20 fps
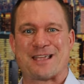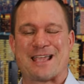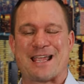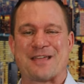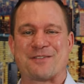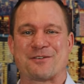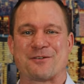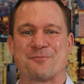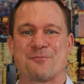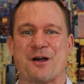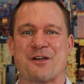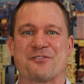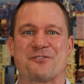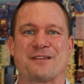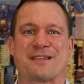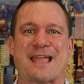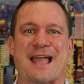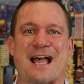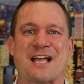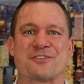and their
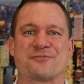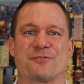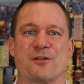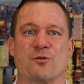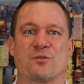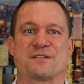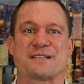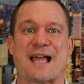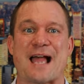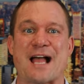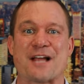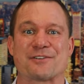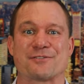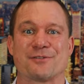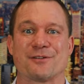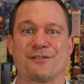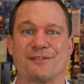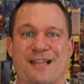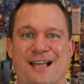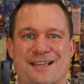monthly cash flow was
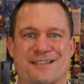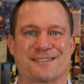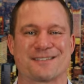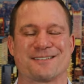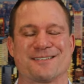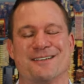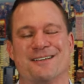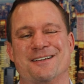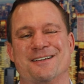actually less.